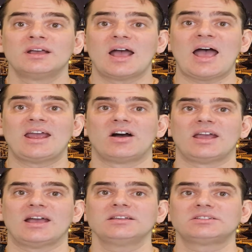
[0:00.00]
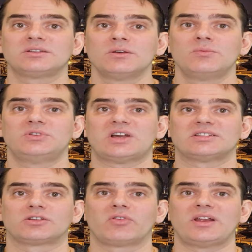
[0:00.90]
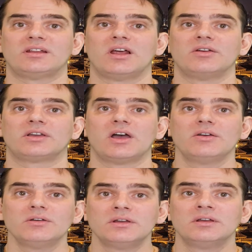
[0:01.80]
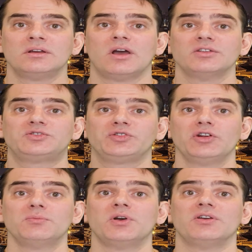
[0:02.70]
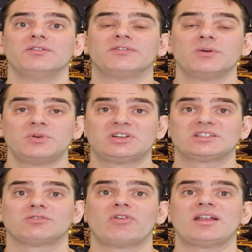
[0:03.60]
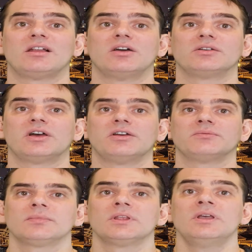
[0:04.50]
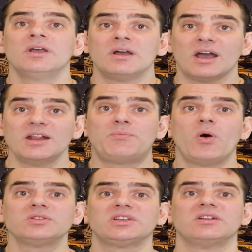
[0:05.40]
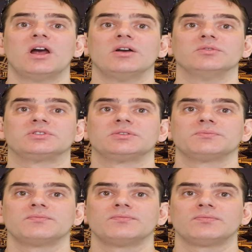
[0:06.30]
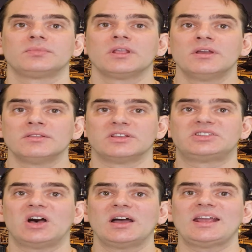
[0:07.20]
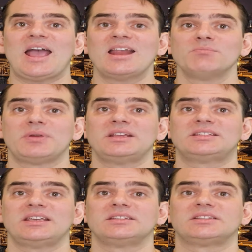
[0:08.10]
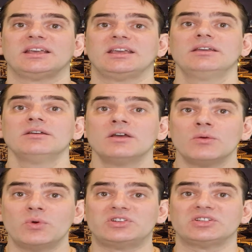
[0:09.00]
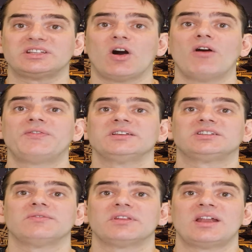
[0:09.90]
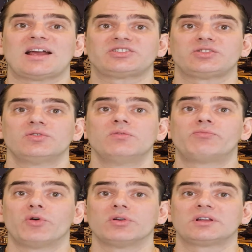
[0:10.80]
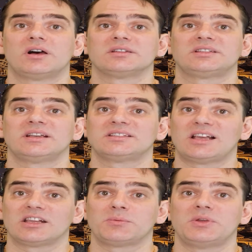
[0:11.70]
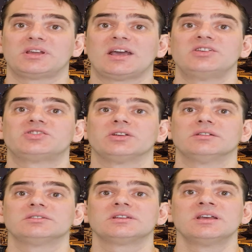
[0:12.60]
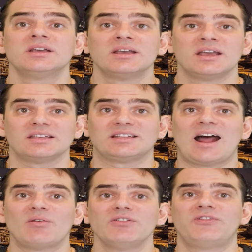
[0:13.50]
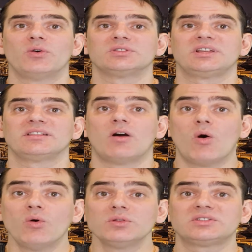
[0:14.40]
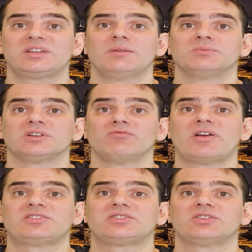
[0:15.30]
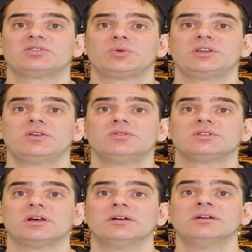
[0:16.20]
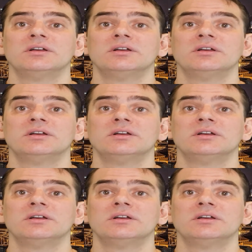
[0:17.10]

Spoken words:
AIS, which has a green logo, and TrueMove, which has a red logo. An important note: the Thai NBTC, which is the Office of the National Broadcasting and Telecommunications, is now enforcing that all SIMs are registered to a user.